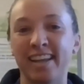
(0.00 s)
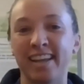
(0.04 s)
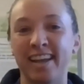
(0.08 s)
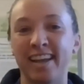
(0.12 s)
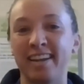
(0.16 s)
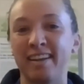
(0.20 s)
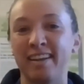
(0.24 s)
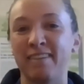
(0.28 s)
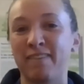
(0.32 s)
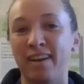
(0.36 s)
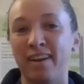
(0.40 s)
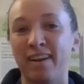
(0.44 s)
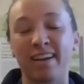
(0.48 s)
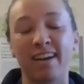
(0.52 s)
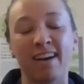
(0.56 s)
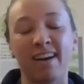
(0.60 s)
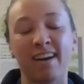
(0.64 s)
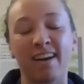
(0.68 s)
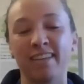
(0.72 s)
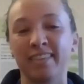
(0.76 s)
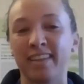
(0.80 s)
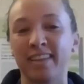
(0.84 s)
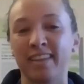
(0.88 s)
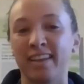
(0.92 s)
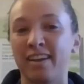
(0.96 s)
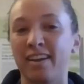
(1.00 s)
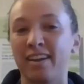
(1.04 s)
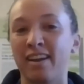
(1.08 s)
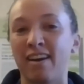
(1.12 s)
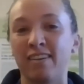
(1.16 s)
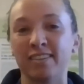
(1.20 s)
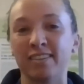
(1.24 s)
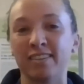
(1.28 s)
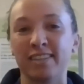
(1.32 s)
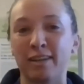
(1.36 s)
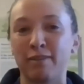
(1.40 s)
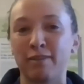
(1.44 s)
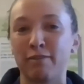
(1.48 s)
and if I can't, then
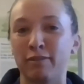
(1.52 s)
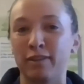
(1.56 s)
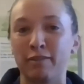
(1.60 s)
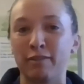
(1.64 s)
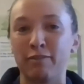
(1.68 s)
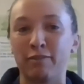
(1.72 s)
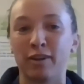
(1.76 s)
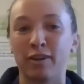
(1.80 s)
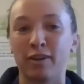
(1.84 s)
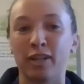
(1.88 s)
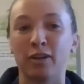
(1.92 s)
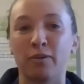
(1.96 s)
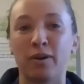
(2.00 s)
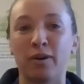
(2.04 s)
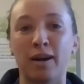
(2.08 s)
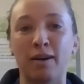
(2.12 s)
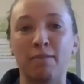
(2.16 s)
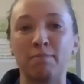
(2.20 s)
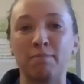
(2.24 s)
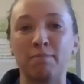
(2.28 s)
I'll definitely follow up.